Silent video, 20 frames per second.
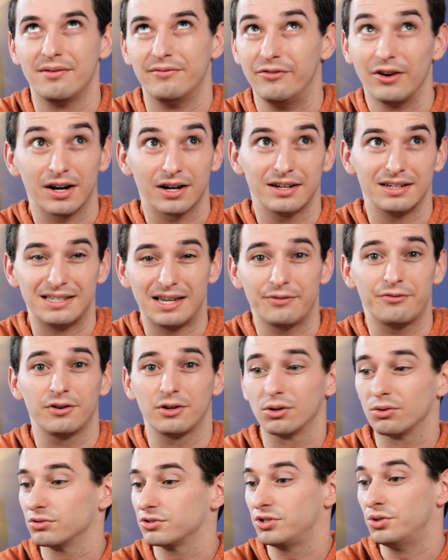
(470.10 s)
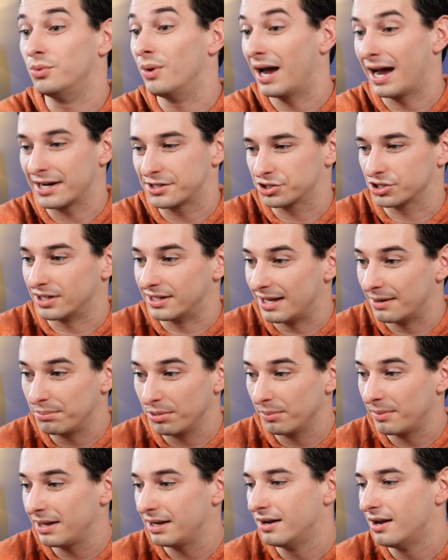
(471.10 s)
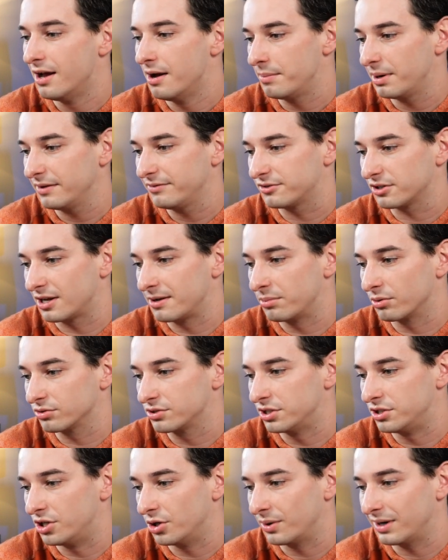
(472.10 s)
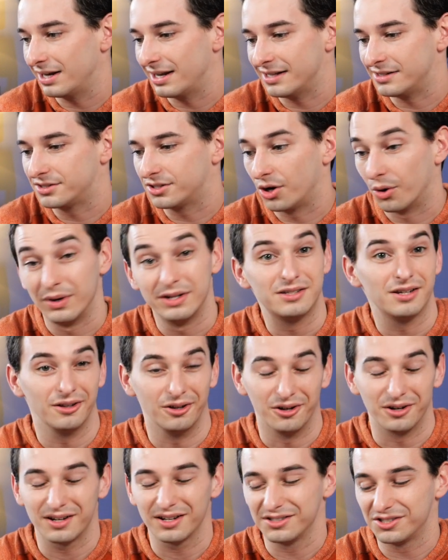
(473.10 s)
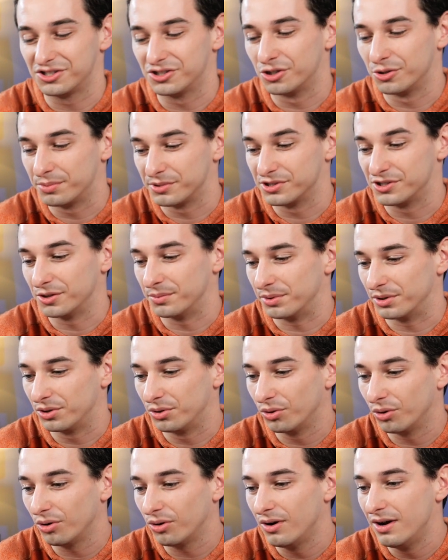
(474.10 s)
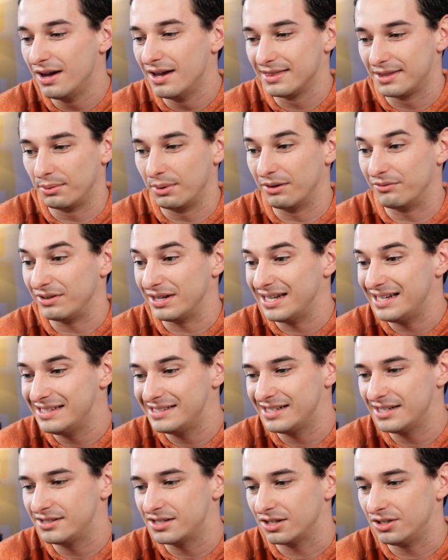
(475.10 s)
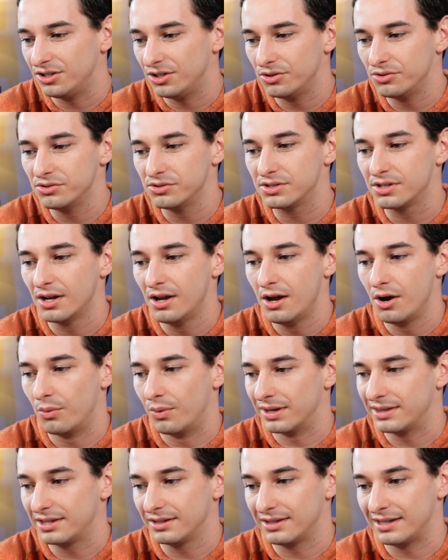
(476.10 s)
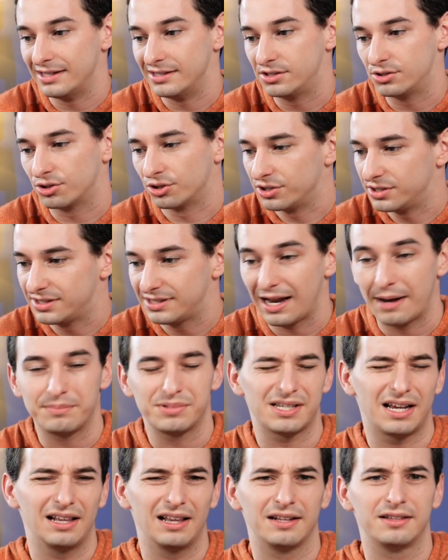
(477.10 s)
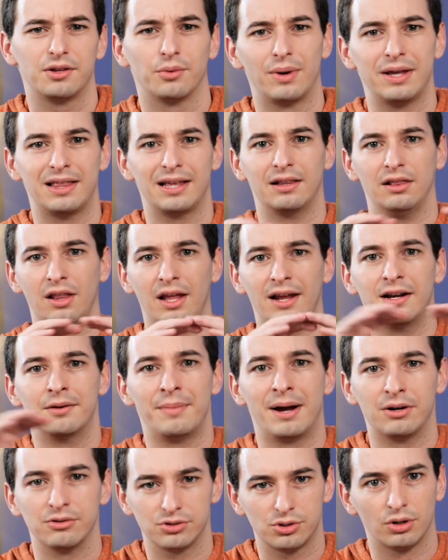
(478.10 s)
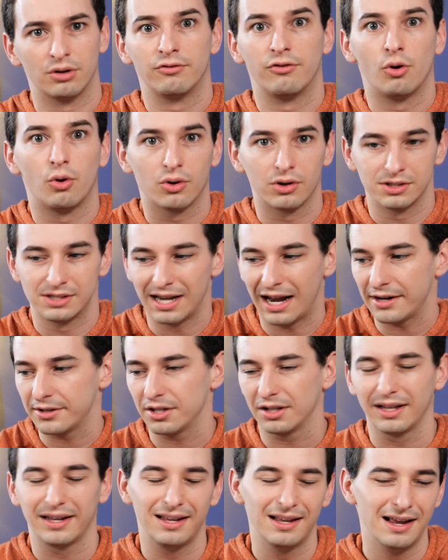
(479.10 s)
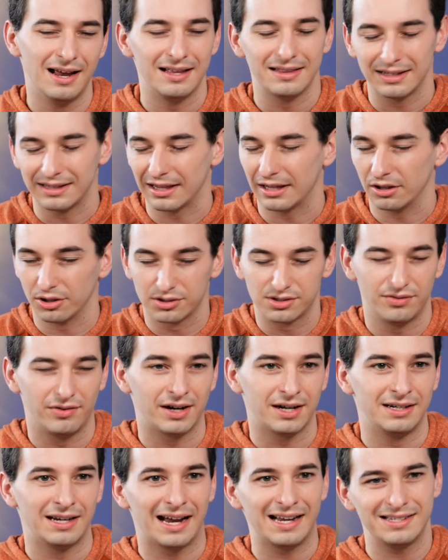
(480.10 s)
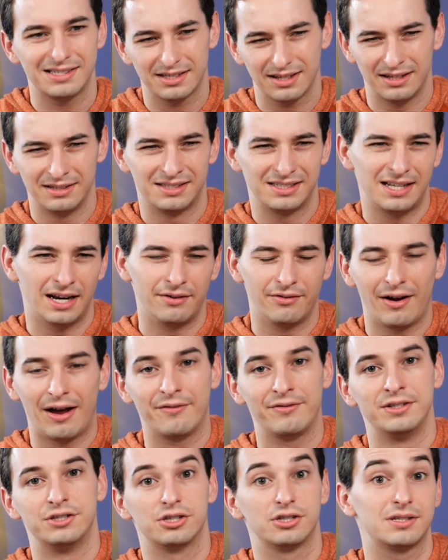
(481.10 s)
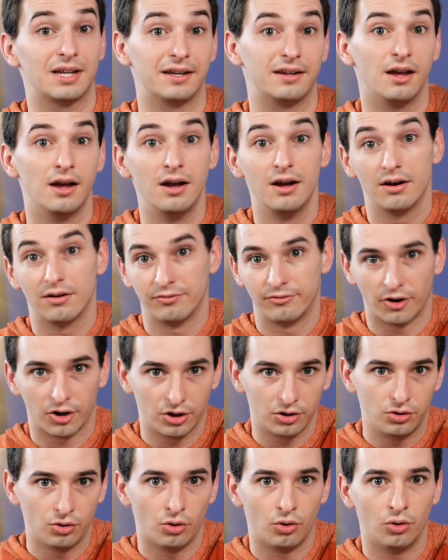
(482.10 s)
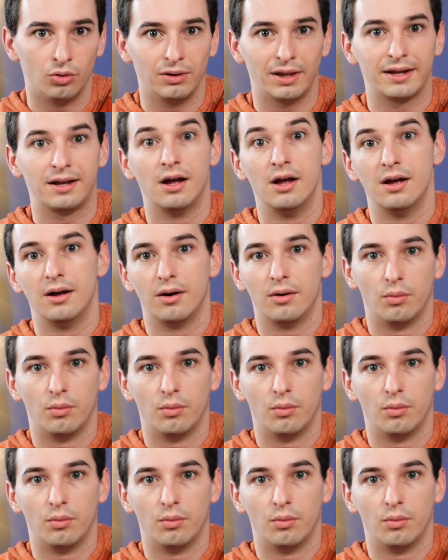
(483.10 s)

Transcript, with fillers: very difficult to actually implement, but if they're able to do it, it's going to look super, super cool. Then we have easy to use with these three steps. I like the way they laid them out sort of horizontally. I think that looks very nice instead of having just like vertical, like